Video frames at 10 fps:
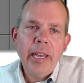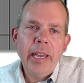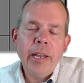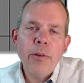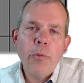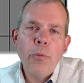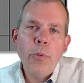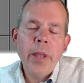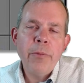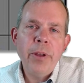and
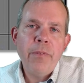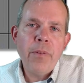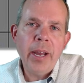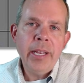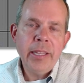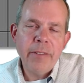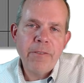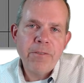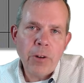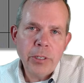when we find the
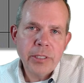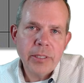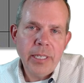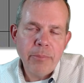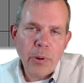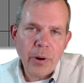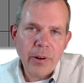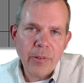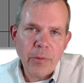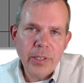first
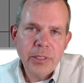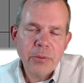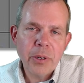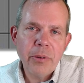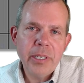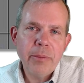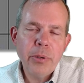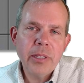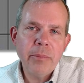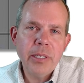important ones, we're going to
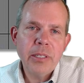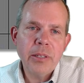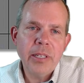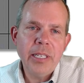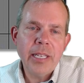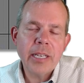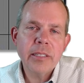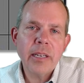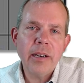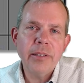put them into the
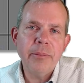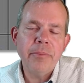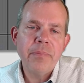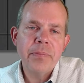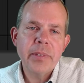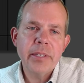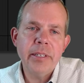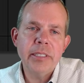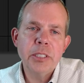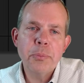next column,
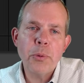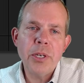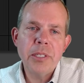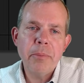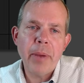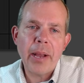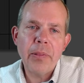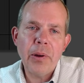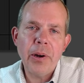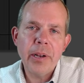the sprint
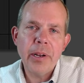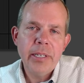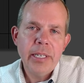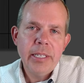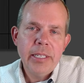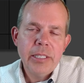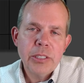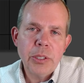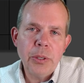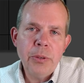backlog.
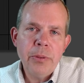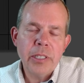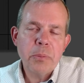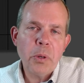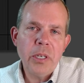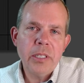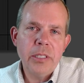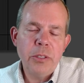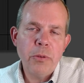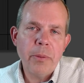So a sprint,
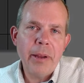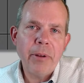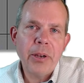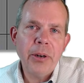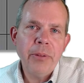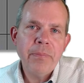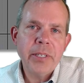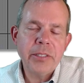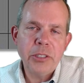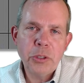as you might recall,
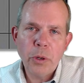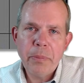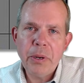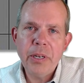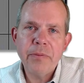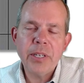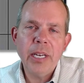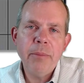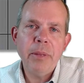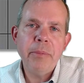is a short period of
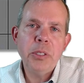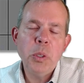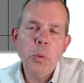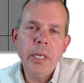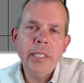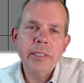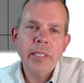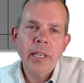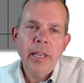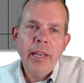time, maybe 2 weeks,
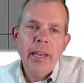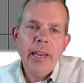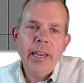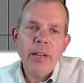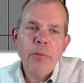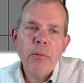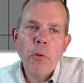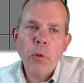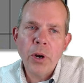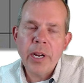and we
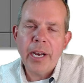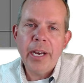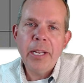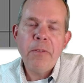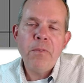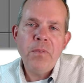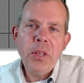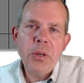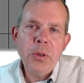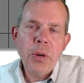work on a
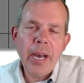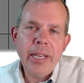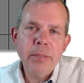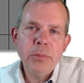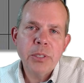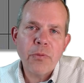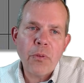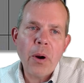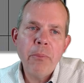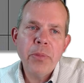few items
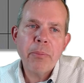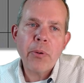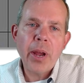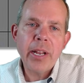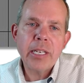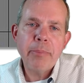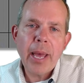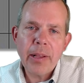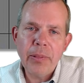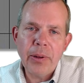from the product
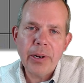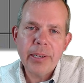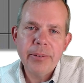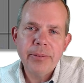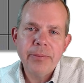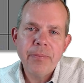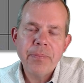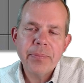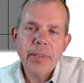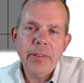backlog.
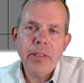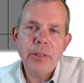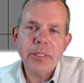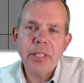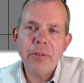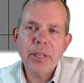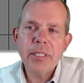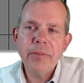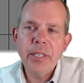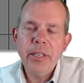And then you can see the
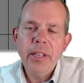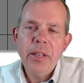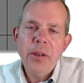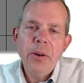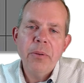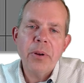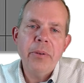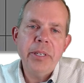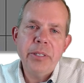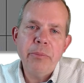rest of it. We're
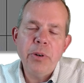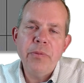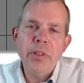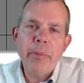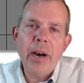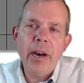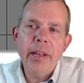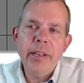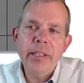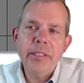going to move them
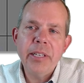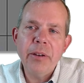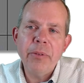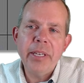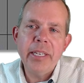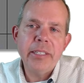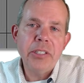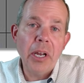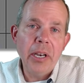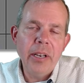on until we get
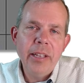done.